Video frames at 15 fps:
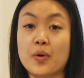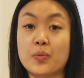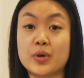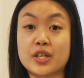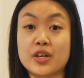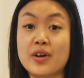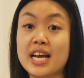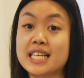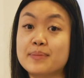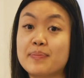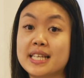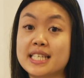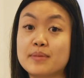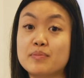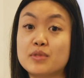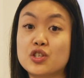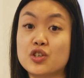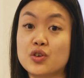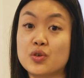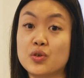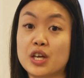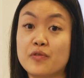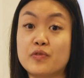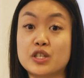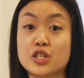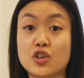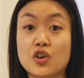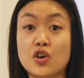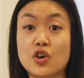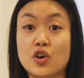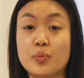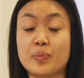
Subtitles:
We don't expect them to give us a call